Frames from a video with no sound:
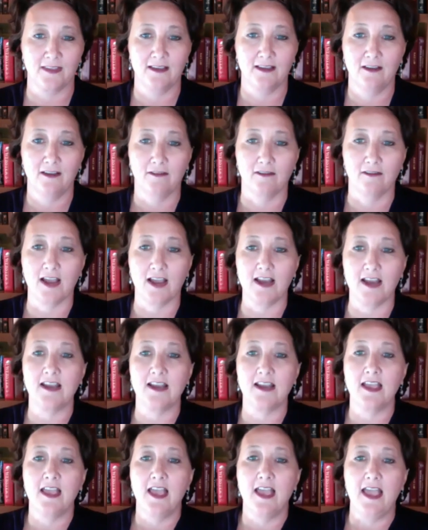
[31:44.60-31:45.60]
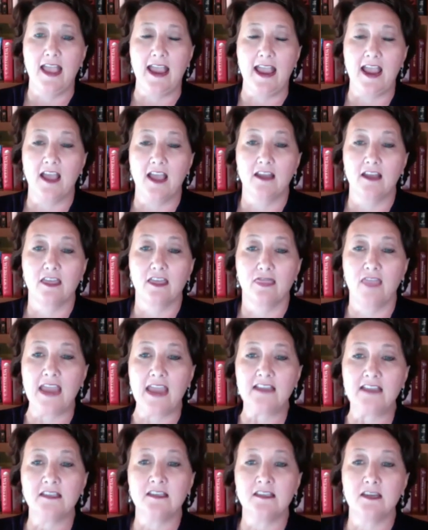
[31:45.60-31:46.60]
right? And
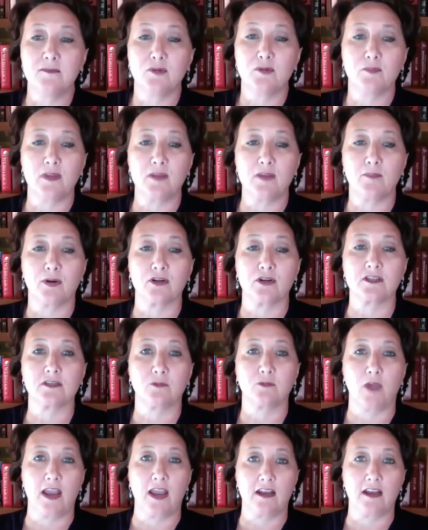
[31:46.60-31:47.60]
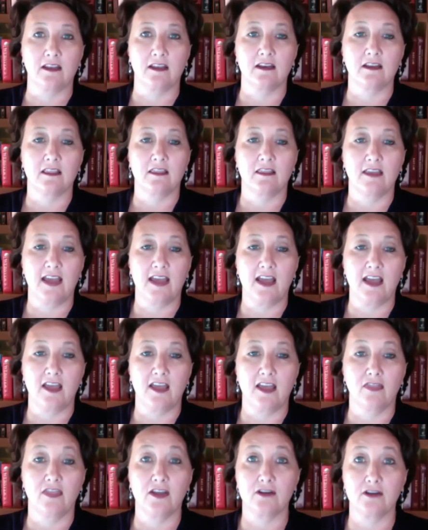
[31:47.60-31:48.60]
they seem to be persuaded that
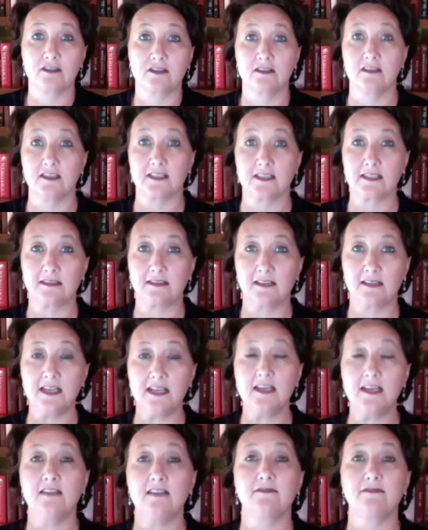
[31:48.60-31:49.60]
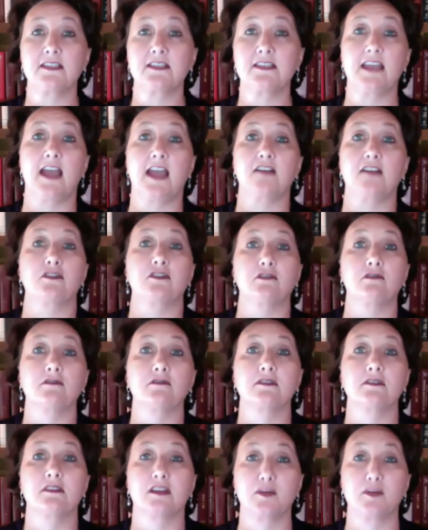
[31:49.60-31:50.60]
there's this litany of
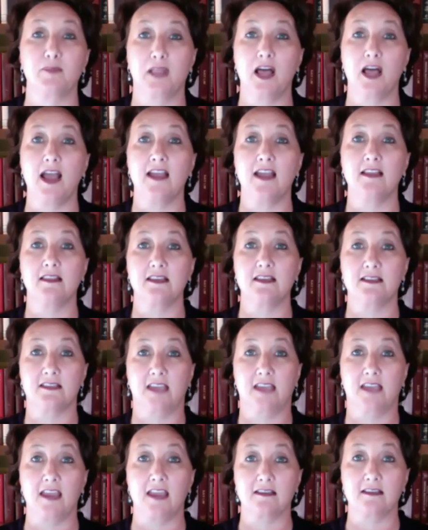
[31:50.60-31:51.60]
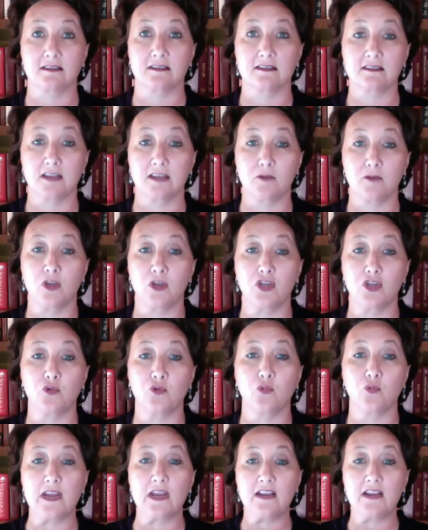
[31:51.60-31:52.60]
statutes that apply in these cases. And when
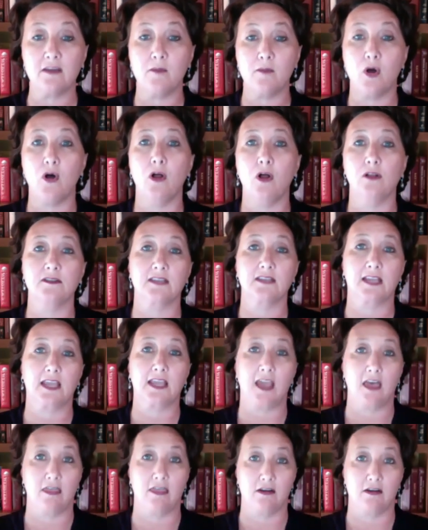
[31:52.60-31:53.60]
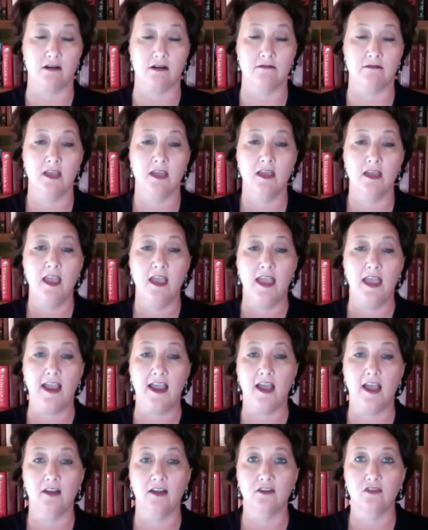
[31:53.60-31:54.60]
you read them all together,
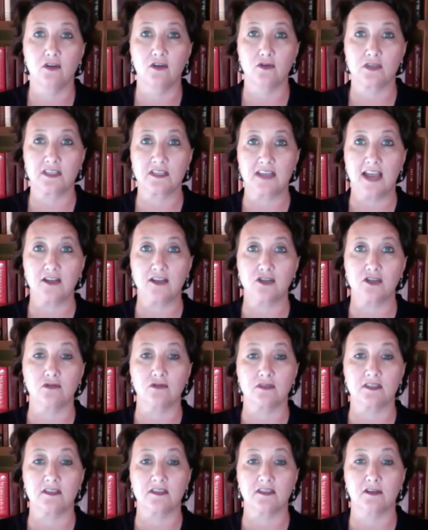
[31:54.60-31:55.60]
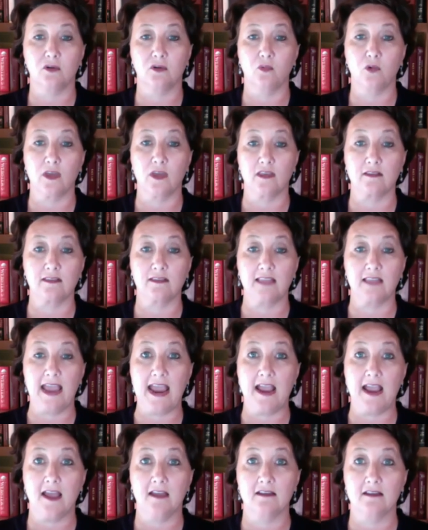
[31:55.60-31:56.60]
and those statutes deal with
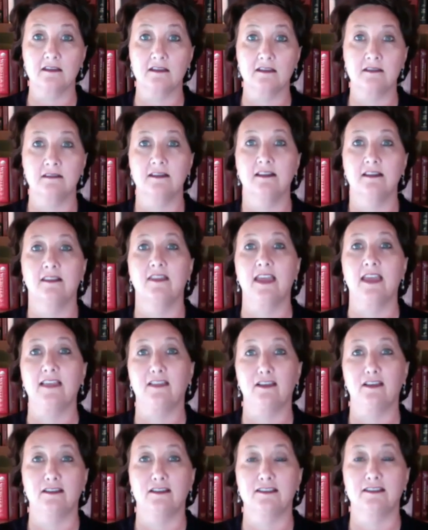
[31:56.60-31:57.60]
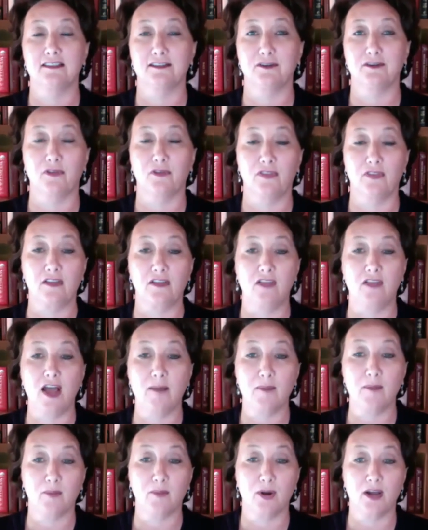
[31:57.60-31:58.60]
land, they deal with the
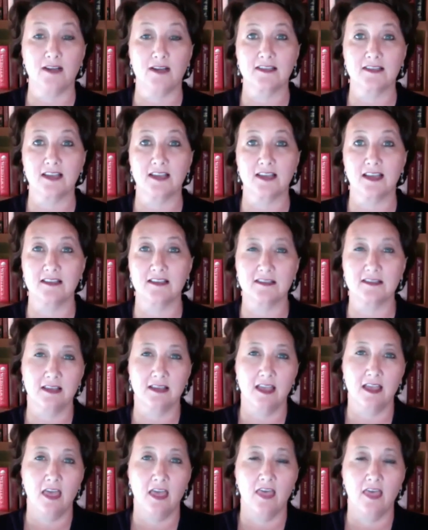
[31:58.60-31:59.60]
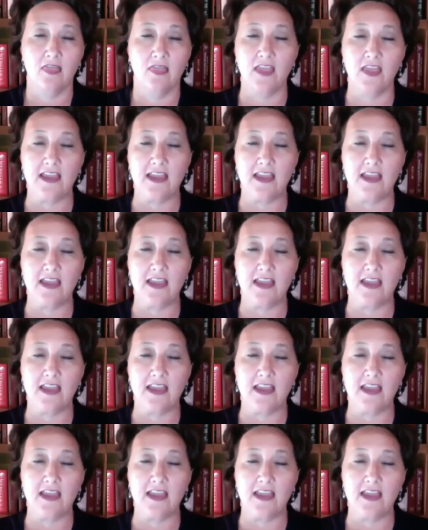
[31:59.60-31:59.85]
allotment process, they